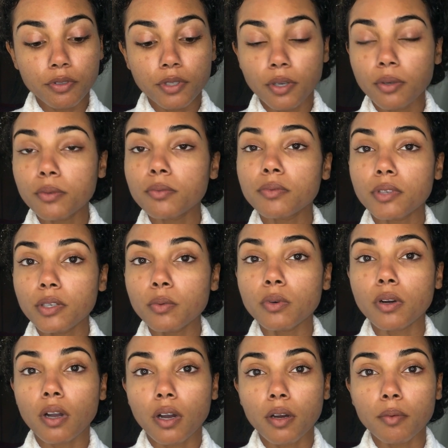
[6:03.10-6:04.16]
you don't, it
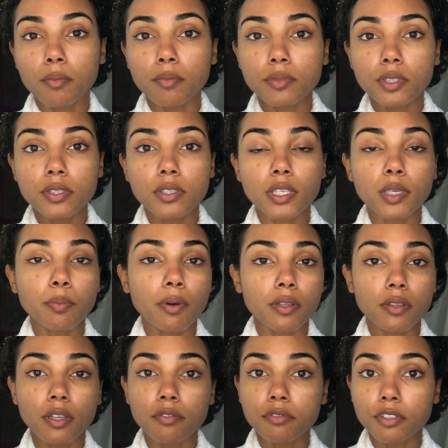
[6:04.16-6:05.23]
will come. Just keep
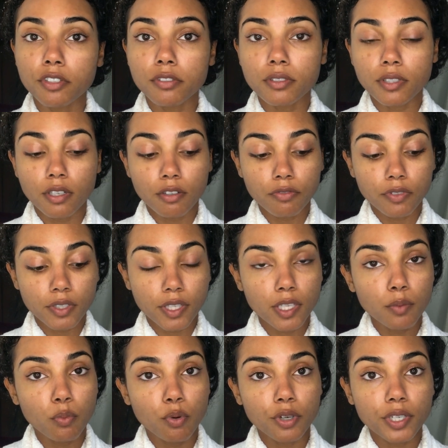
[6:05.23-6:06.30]
on loving yourself and
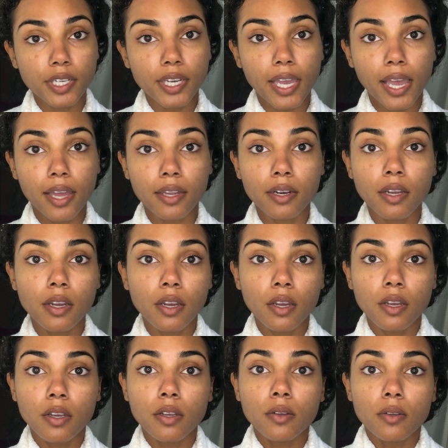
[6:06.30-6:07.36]
keep working at
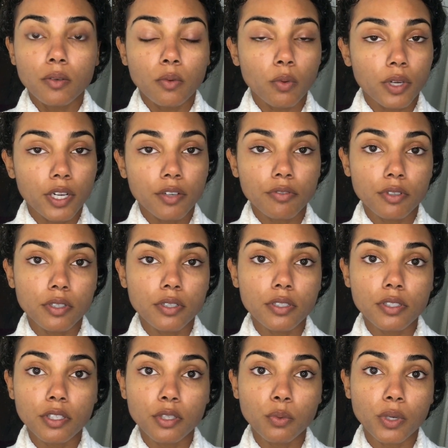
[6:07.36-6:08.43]
whatever it
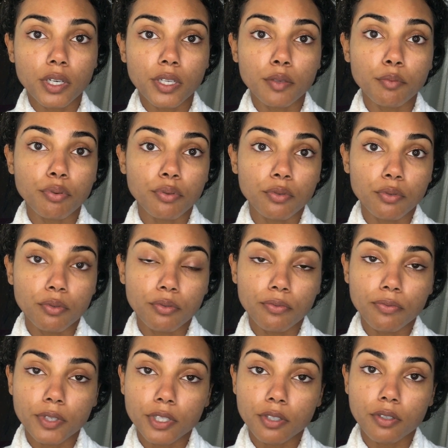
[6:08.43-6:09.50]
is that you want to
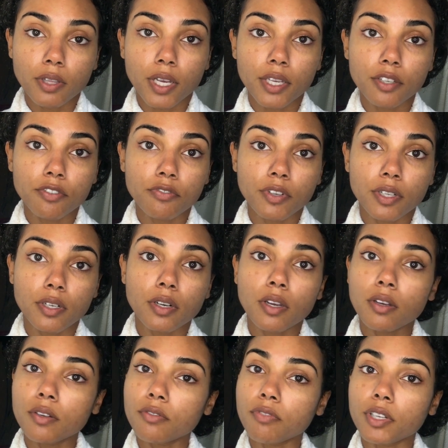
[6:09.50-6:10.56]
improve in your life,
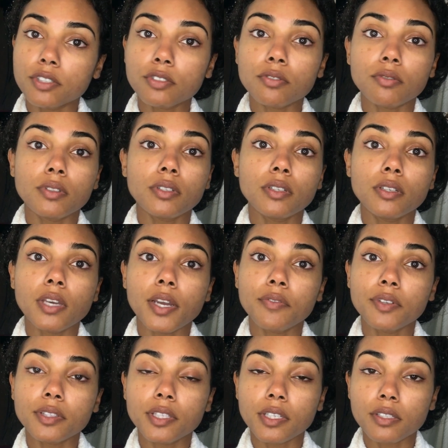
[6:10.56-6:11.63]
and eventually
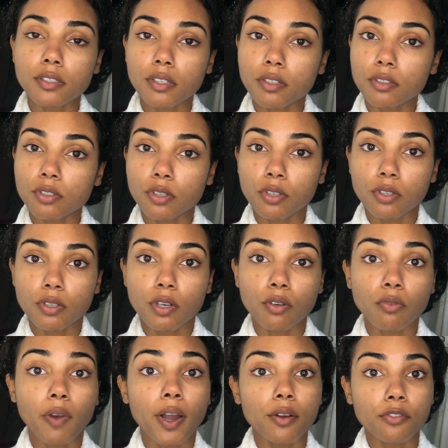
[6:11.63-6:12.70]
everything is going to turn
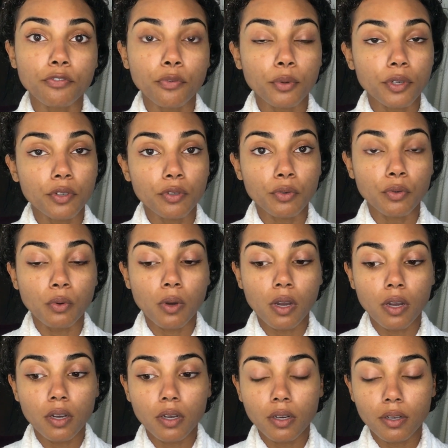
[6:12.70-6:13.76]
around for you.
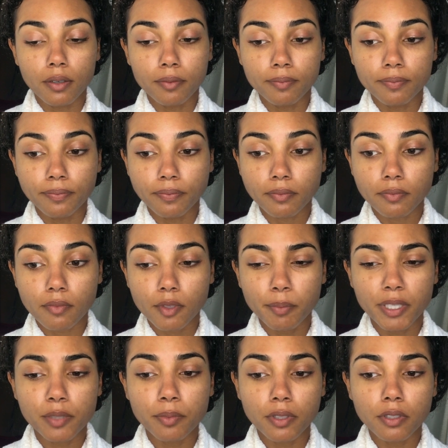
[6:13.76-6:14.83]
It
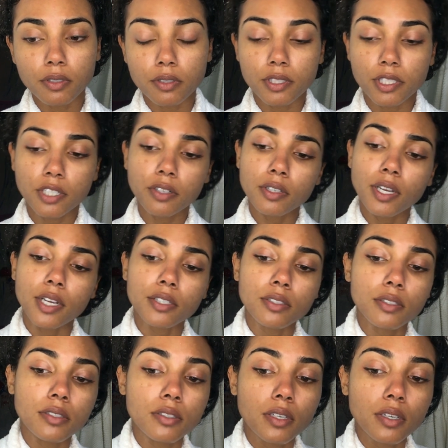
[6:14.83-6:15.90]
makes me a little teary
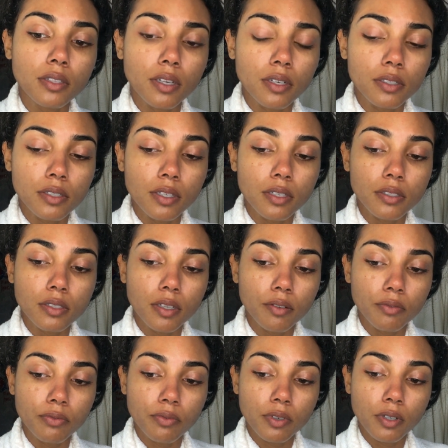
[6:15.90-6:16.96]
actually saying that, because I guess
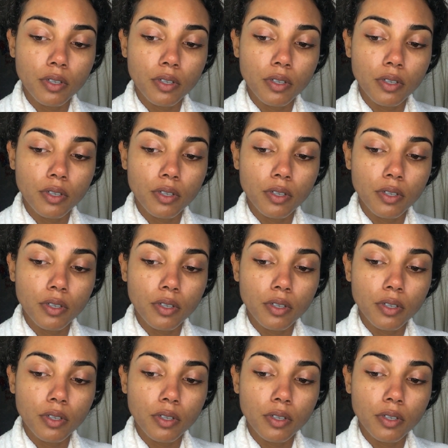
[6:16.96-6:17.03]
I've